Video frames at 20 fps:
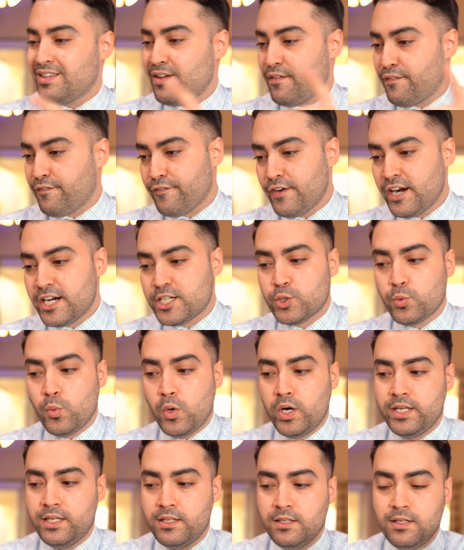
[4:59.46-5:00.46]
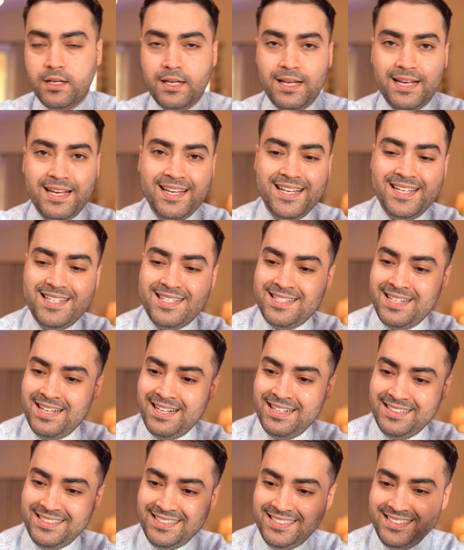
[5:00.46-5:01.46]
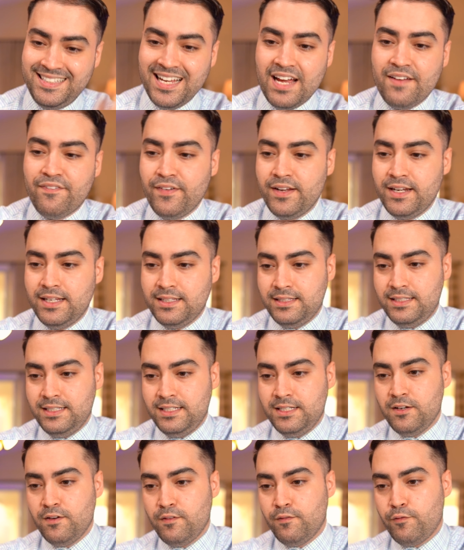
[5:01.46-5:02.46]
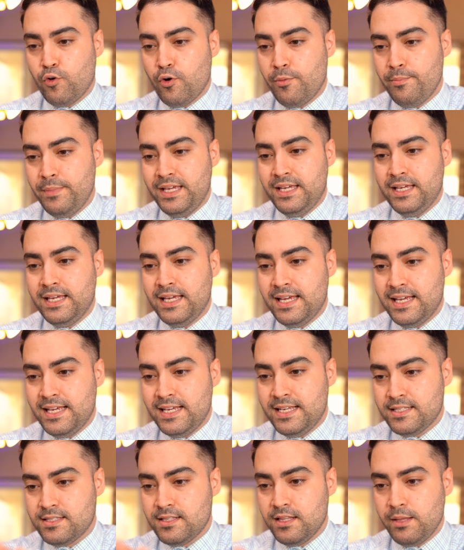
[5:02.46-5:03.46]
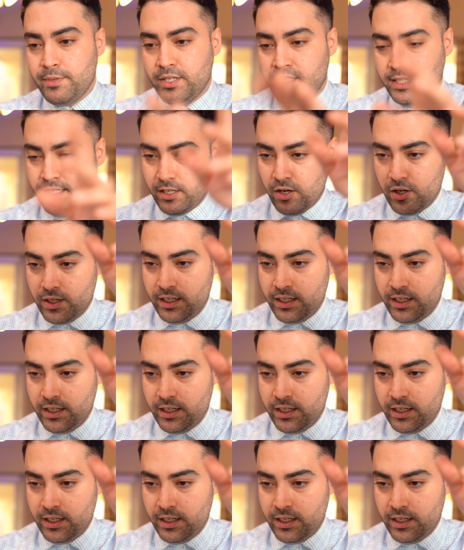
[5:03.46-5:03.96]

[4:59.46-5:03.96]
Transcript: The first one is definitely for me is, let me click on